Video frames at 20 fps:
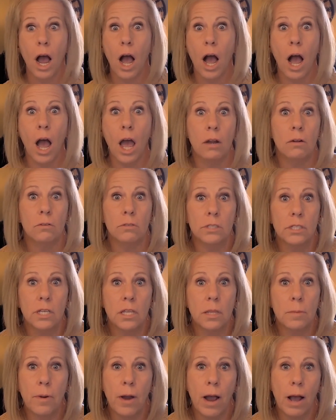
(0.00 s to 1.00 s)
I don't see
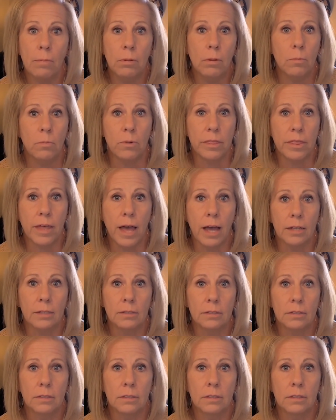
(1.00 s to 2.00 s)
the problem with that.
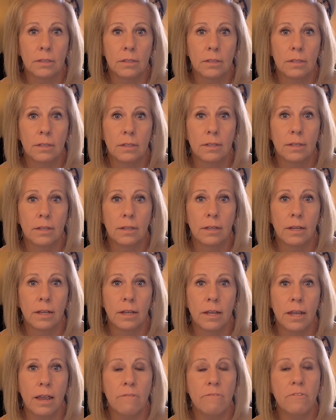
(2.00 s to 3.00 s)

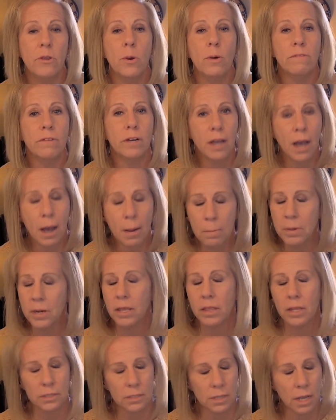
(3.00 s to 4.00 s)
If you have a
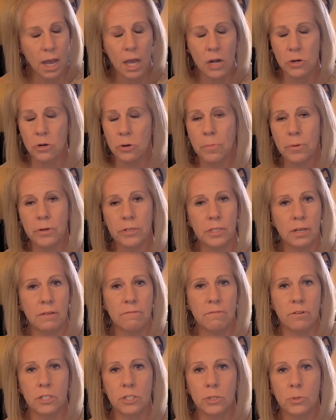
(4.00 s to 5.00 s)
company that's
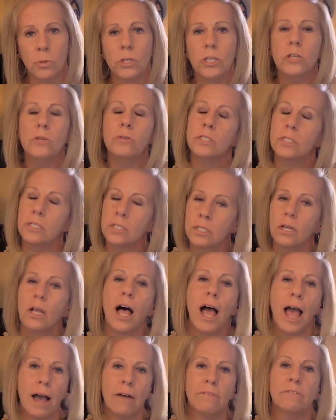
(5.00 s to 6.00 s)
100% virtual, you still
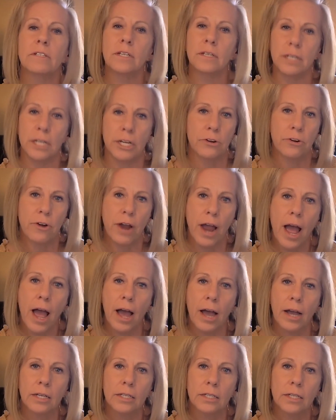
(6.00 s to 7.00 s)
have to
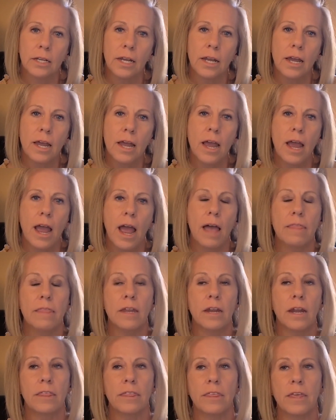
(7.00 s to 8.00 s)
interact. And
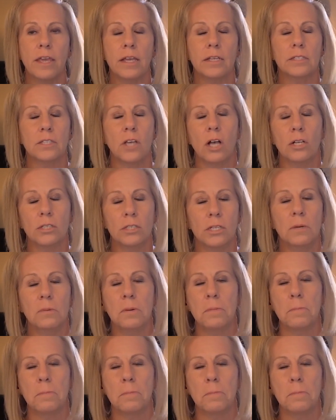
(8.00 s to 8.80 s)
then I think it's also